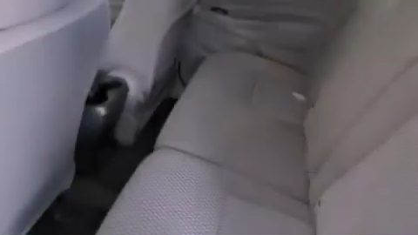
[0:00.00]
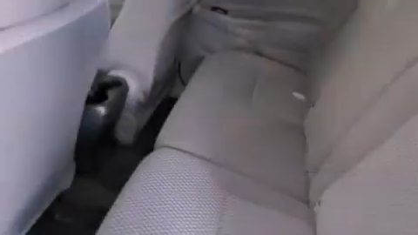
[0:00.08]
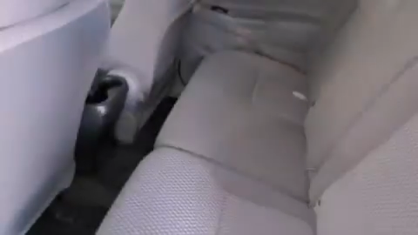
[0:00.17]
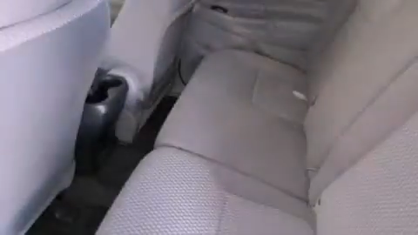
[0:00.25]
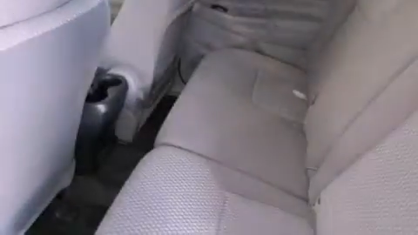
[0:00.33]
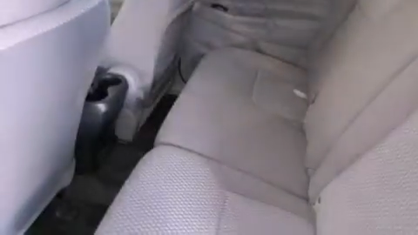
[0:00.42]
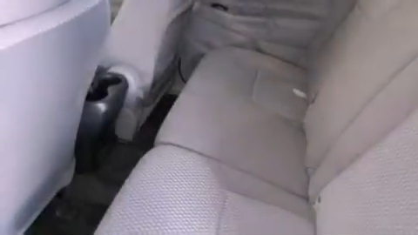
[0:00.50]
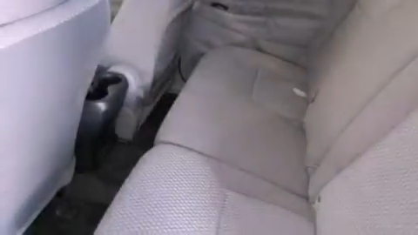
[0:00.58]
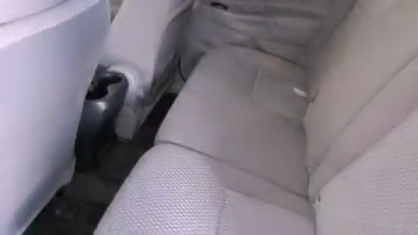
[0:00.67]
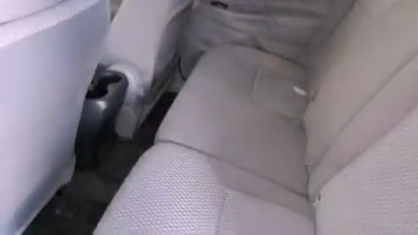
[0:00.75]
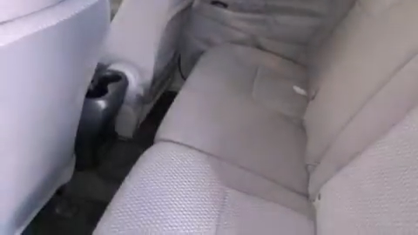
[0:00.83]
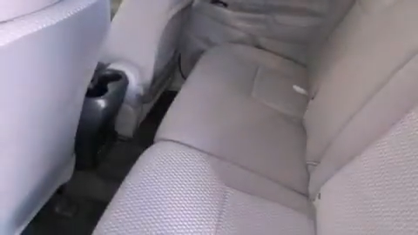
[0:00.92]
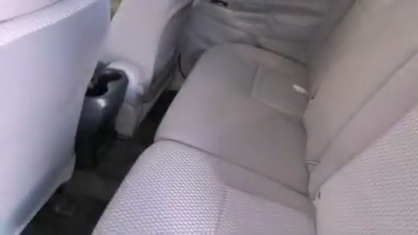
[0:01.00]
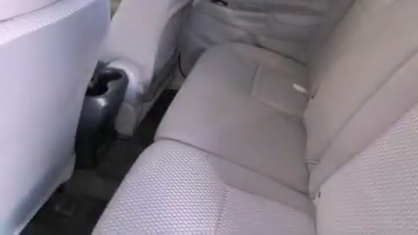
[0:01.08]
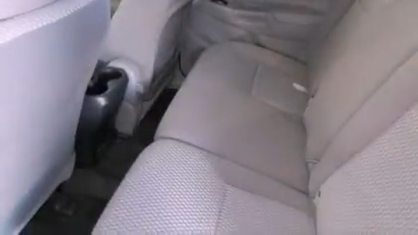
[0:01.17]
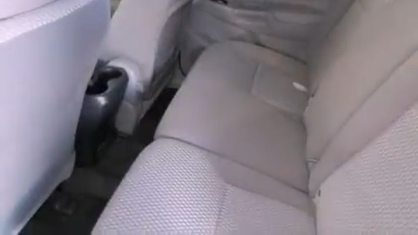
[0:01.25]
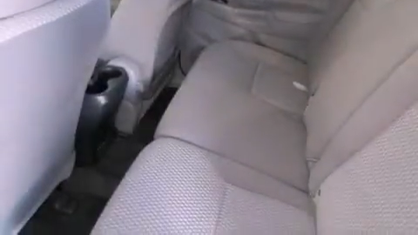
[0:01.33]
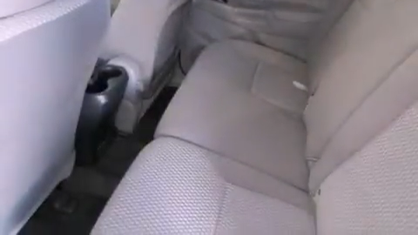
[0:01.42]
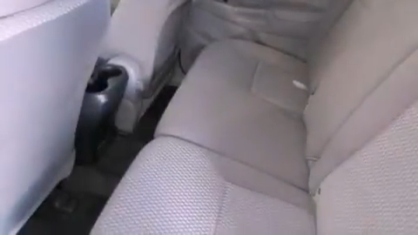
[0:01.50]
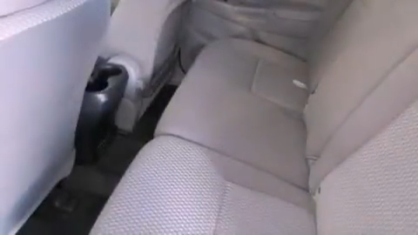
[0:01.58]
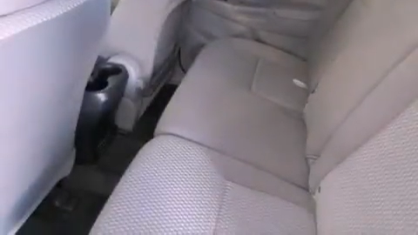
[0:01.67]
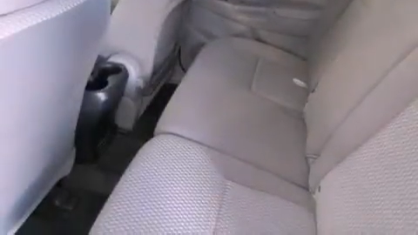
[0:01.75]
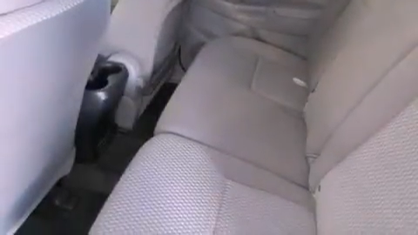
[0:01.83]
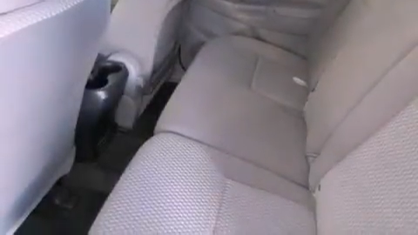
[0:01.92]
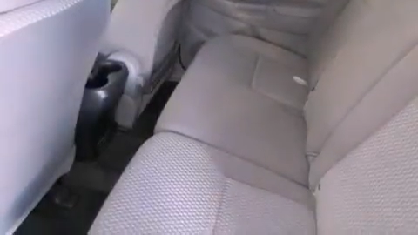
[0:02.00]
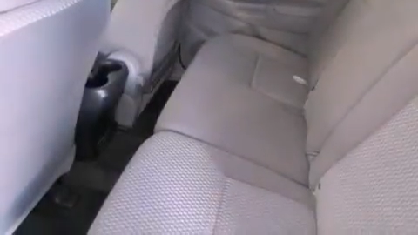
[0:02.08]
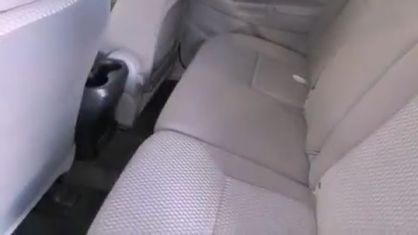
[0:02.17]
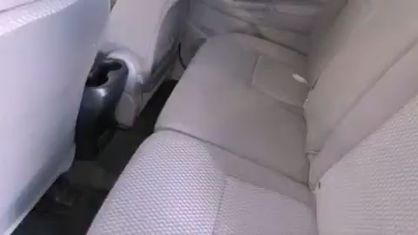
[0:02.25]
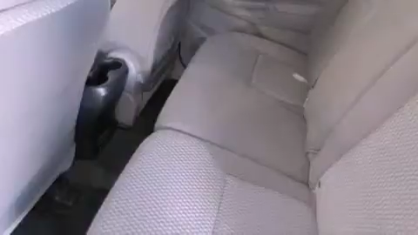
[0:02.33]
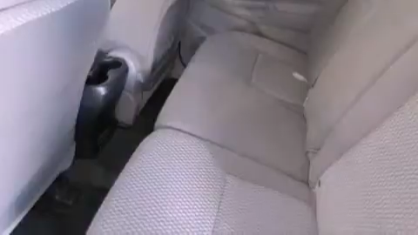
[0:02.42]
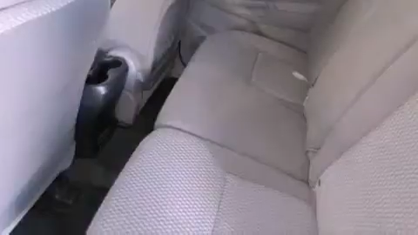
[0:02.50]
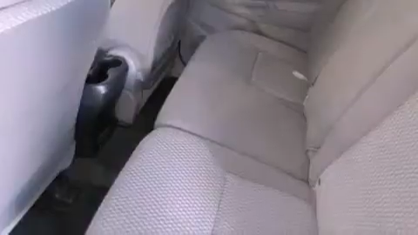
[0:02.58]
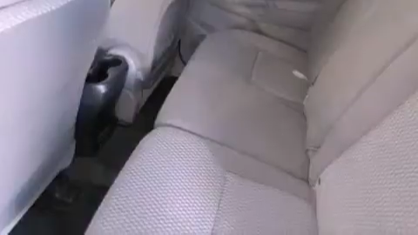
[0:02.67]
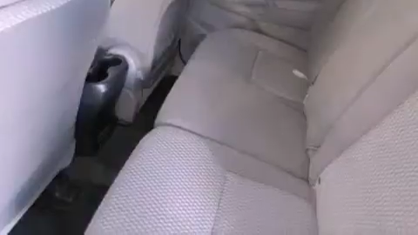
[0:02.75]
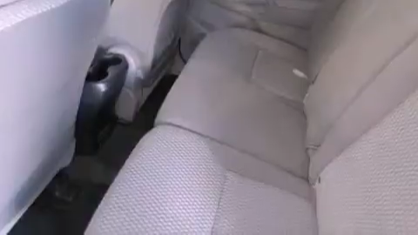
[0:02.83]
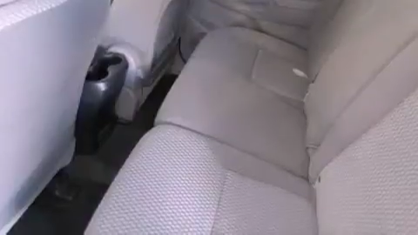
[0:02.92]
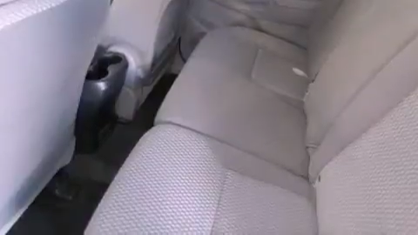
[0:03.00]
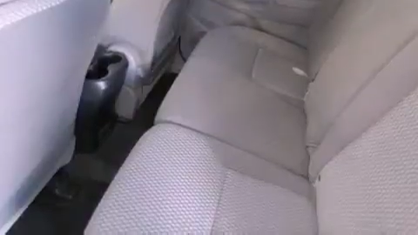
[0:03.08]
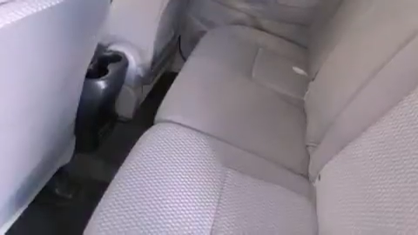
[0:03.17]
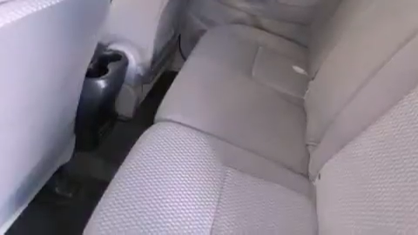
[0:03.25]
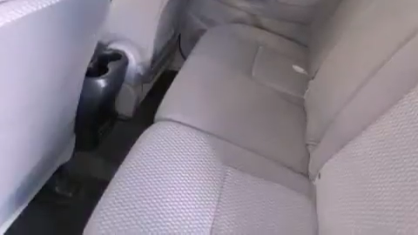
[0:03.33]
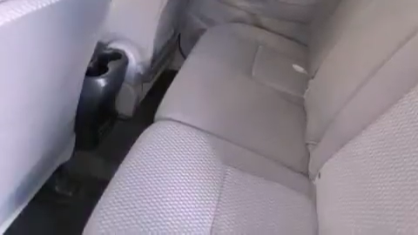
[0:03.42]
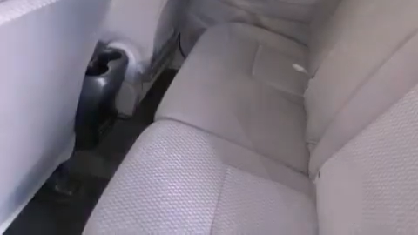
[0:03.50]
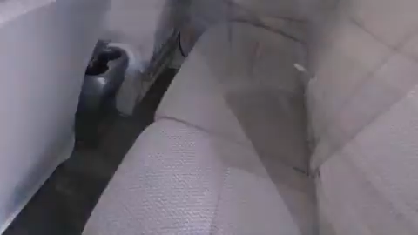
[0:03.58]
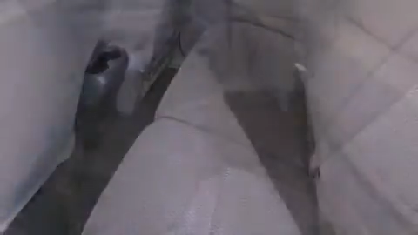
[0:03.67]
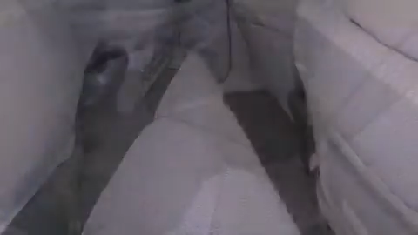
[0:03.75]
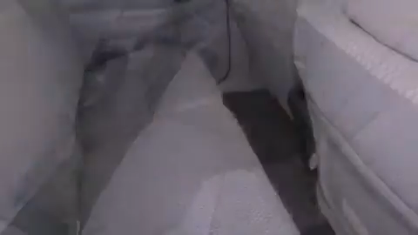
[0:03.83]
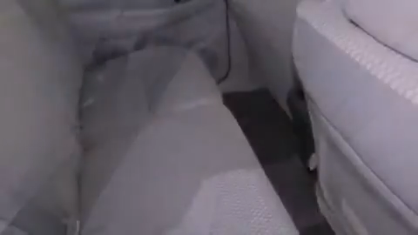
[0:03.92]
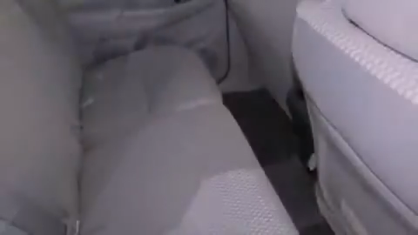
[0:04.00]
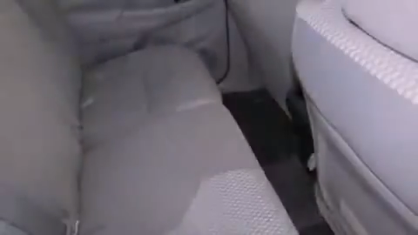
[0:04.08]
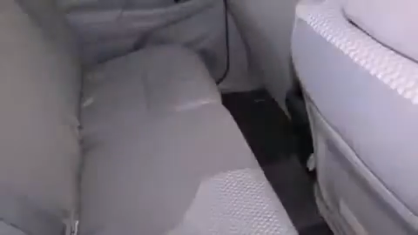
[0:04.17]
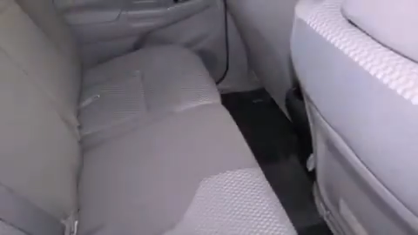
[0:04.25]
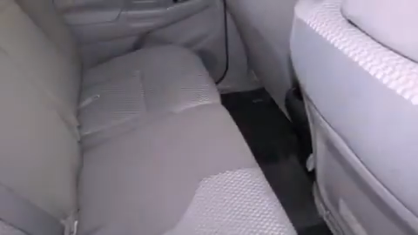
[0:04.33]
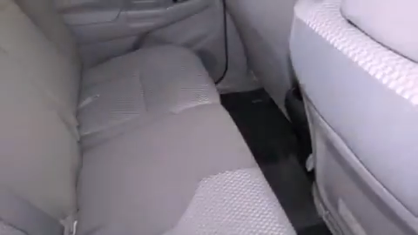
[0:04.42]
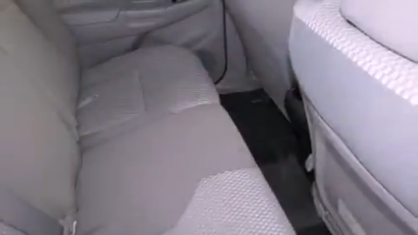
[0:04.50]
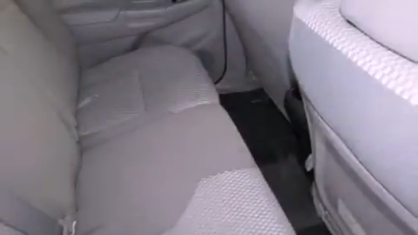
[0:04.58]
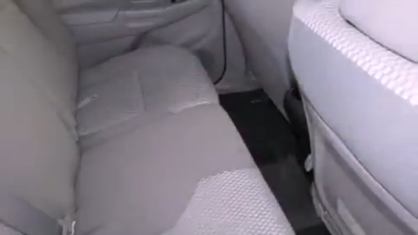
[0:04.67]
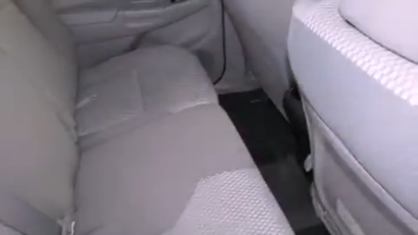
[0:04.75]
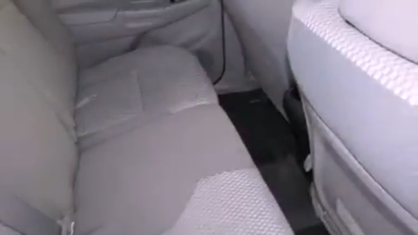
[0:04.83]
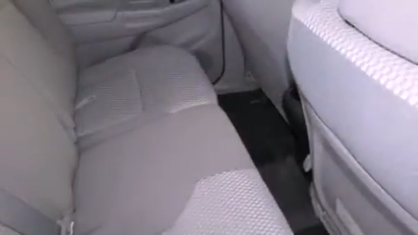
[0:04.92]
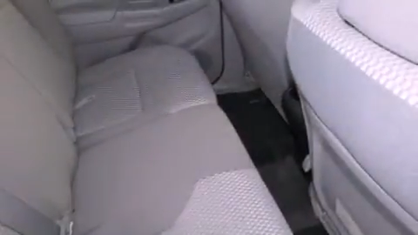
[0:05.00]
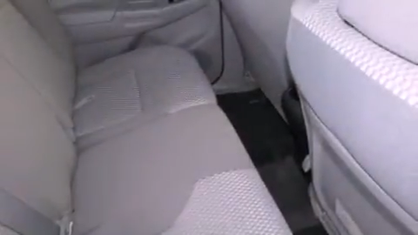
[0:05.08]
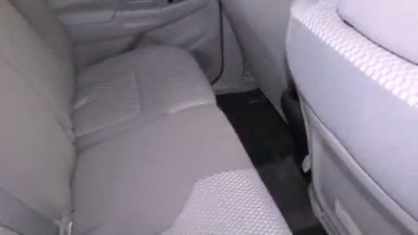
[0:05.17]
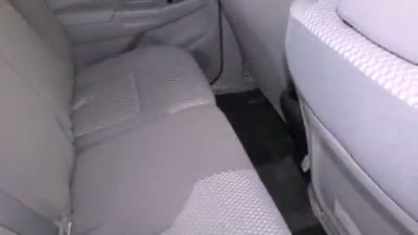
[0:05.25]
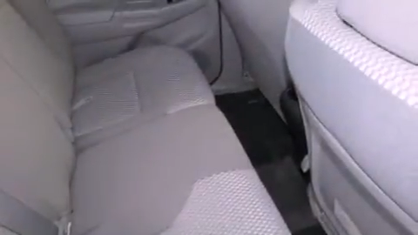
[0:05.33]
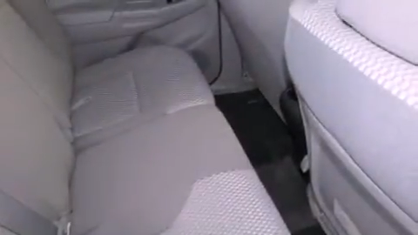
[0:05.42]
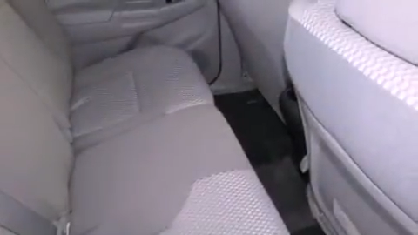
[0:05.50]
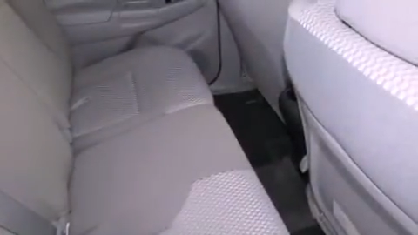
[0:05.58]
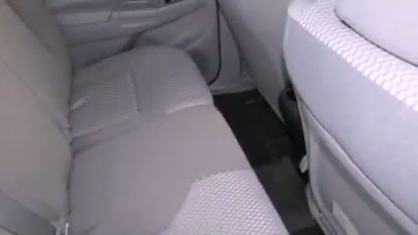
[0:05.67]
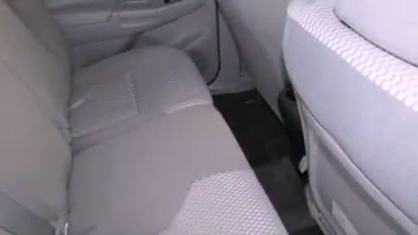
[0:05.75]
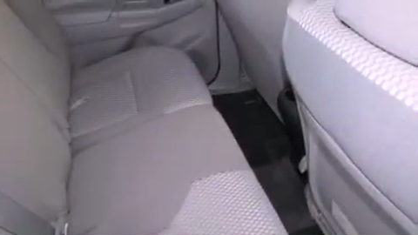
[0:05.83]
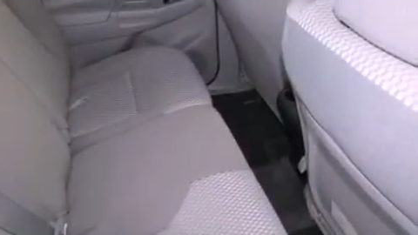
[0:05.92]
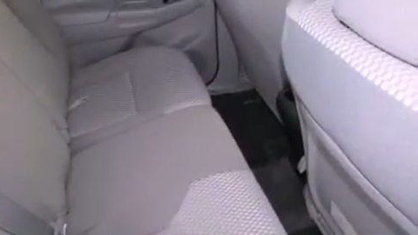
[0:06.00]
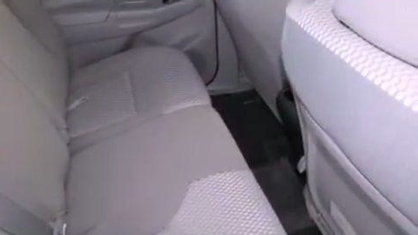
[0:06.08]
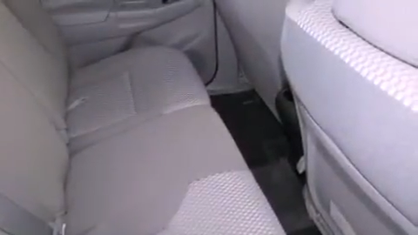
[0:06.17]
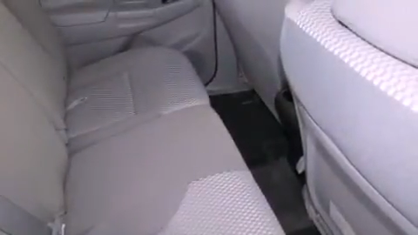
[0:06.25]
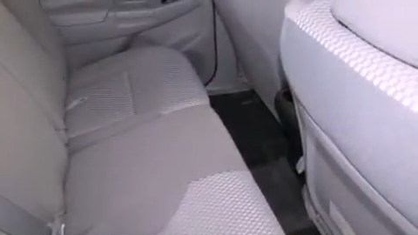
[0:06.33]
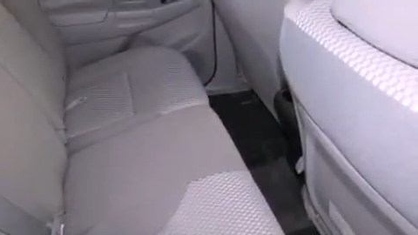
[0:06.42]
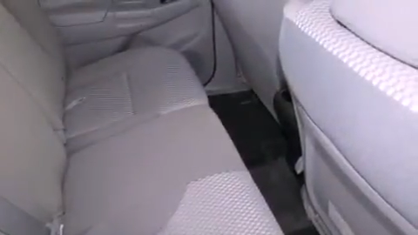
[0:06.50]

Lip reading: Nobody's mouth can be seen.